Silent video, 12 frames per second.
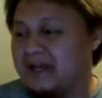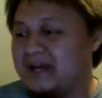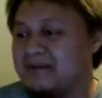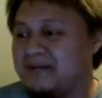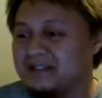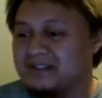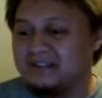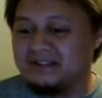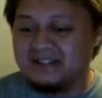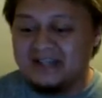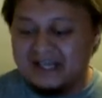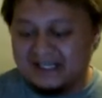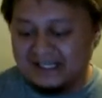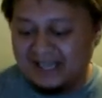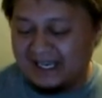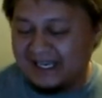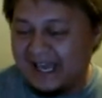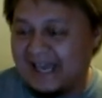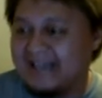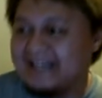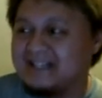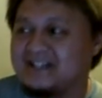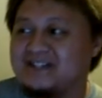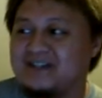monsters, it's like I can't
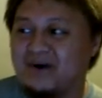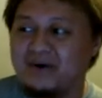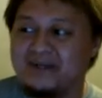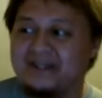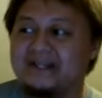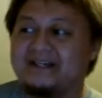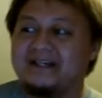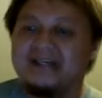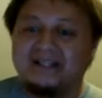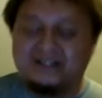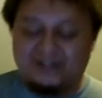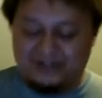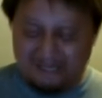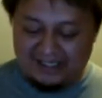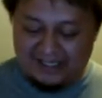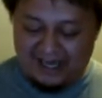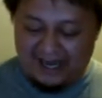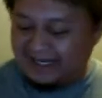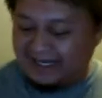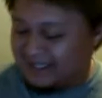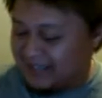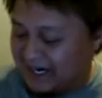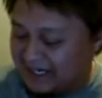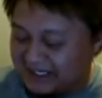get started. So it's like I
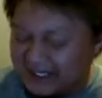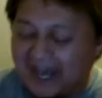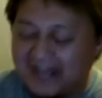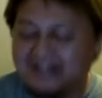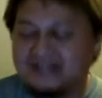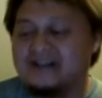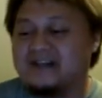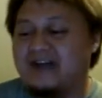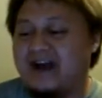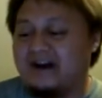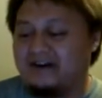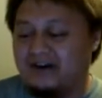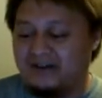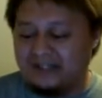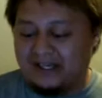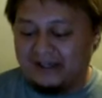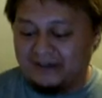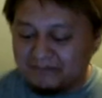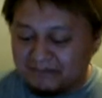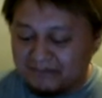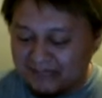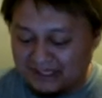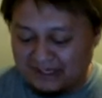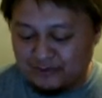decided to take Juragito out altogether,
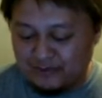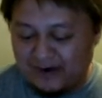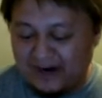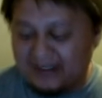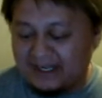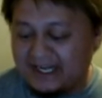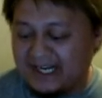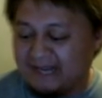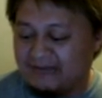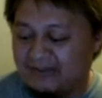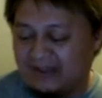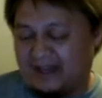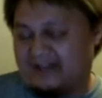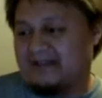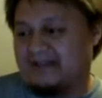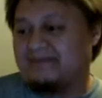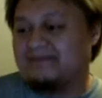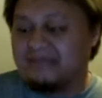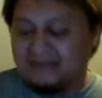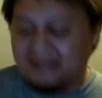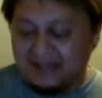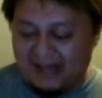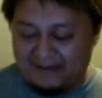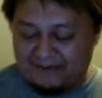and I've tried it, and I've liked it.
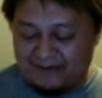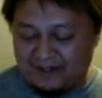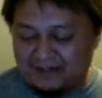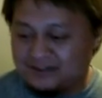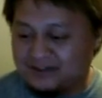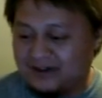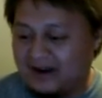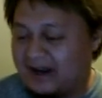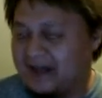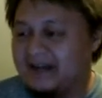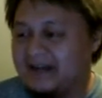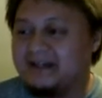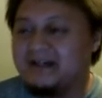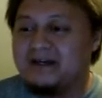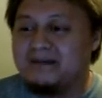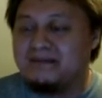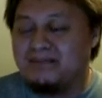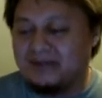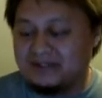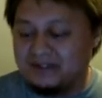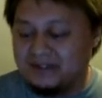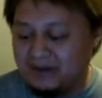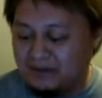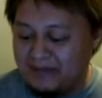I've also tried Poison of
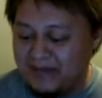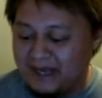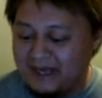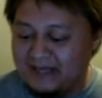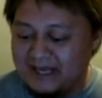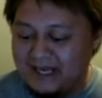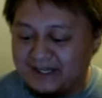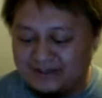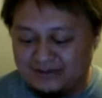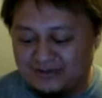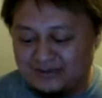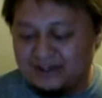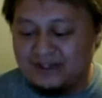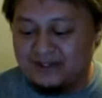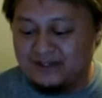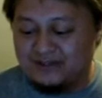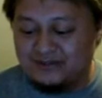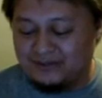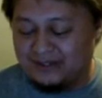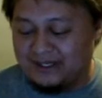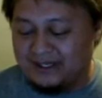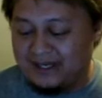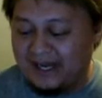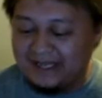the Old Man. It is really useful. It's really
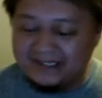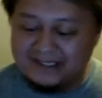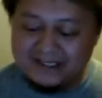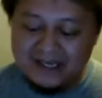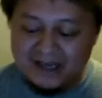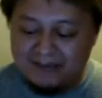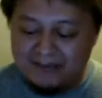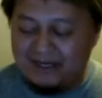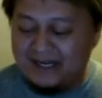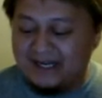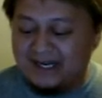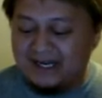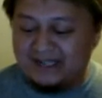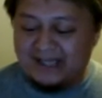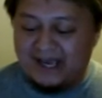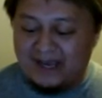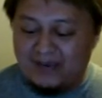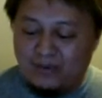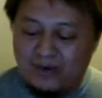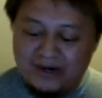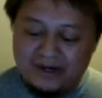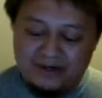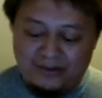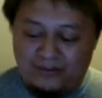nice, but it is a
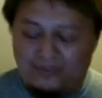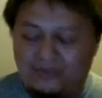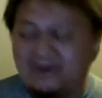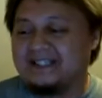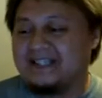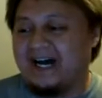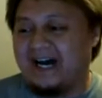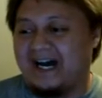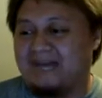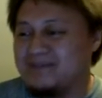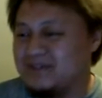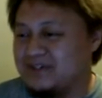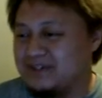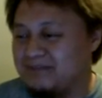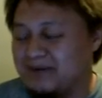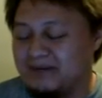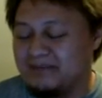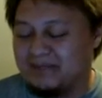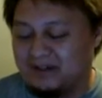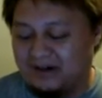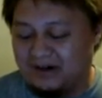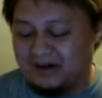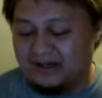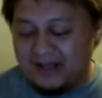one-time usually purpose
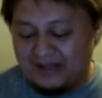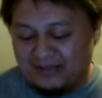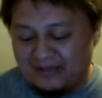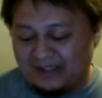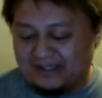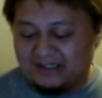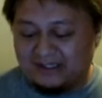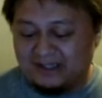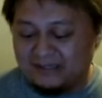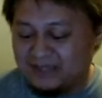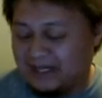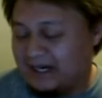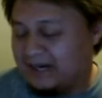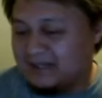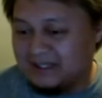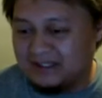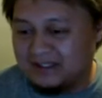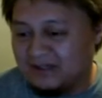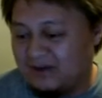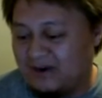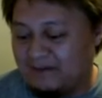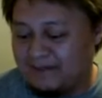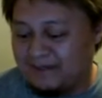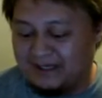card that sometimes doesn't go
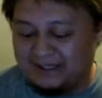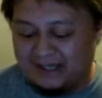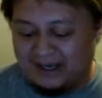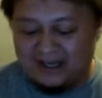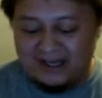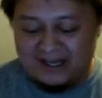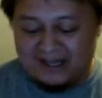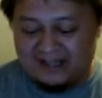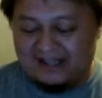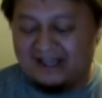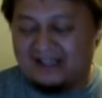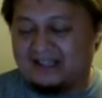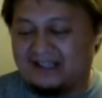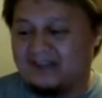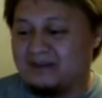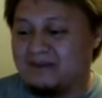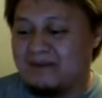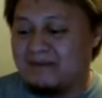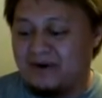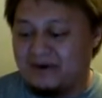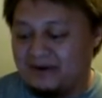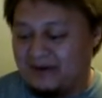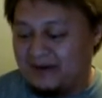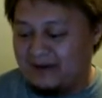off because, like, my
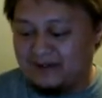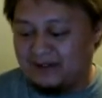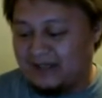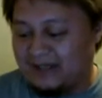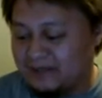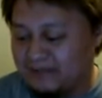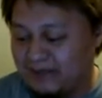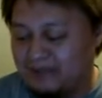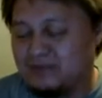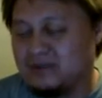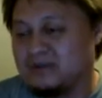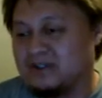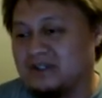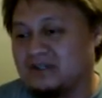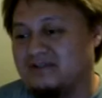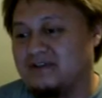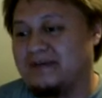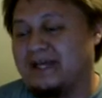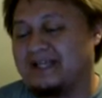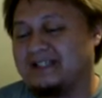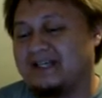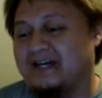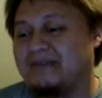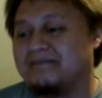opponent, I usually have Spell Absorption on the field by that
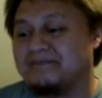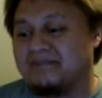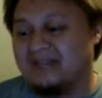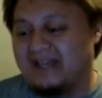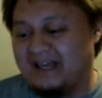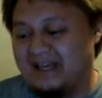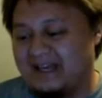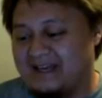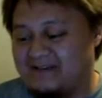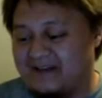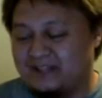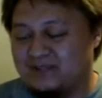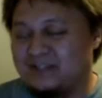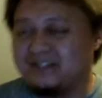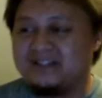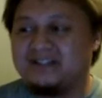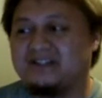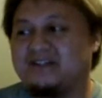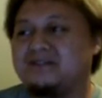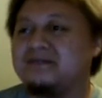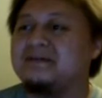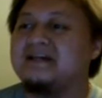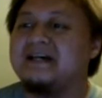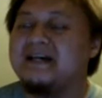time. And if I switch the 2,
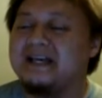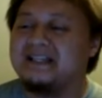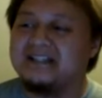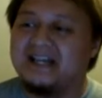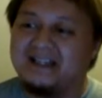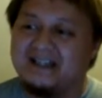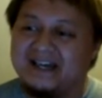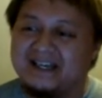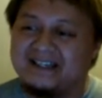it's kind of like